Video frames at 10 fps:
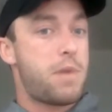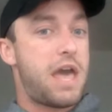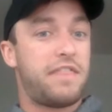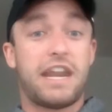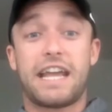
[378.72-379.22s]

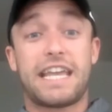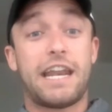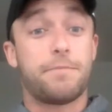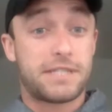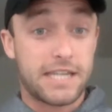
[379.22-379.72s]
And then I get
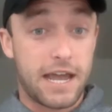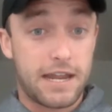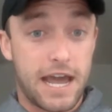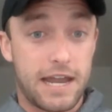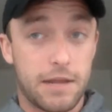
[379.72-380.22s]

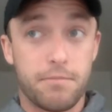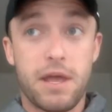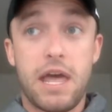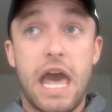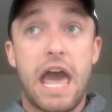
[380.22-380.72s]
upset at him.
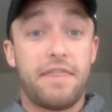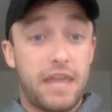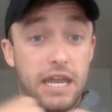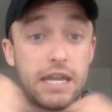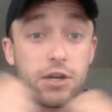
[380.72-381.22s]
And
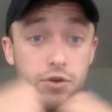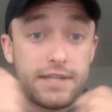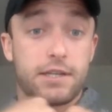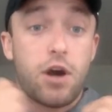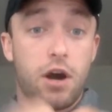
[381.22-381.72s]
then it
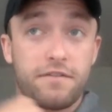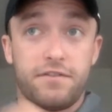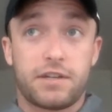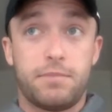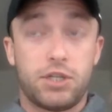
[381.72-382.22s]
creates a
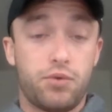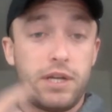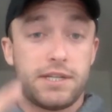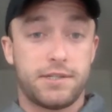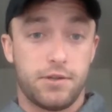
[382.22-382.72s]
conflict
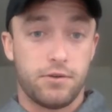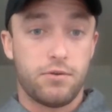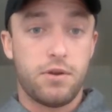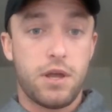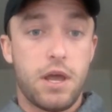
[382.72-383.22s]
between us
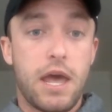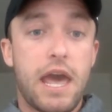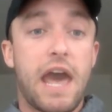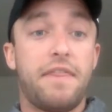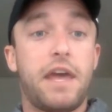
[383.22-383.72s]
two.
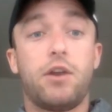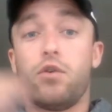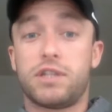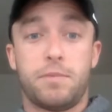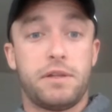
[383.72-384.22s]
And then
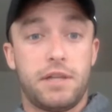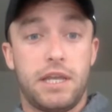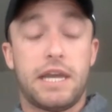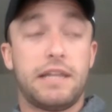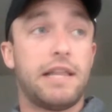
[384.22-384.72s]

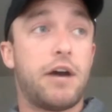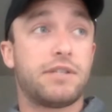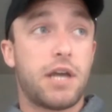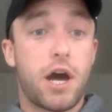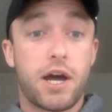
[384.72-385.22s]
ultimately
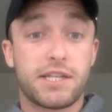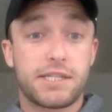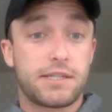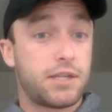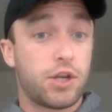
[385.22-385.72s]
allows
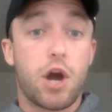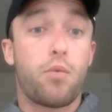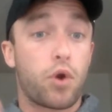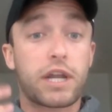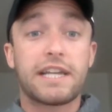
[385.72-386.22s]
us to not
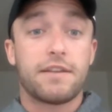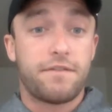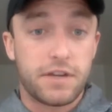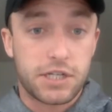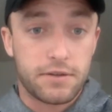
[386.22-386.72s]
work as
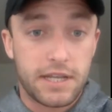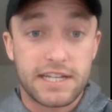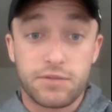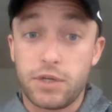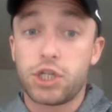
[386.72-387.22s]
efficiently
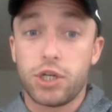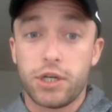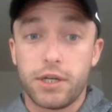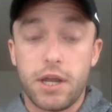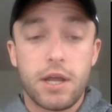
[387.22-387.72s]
as we should.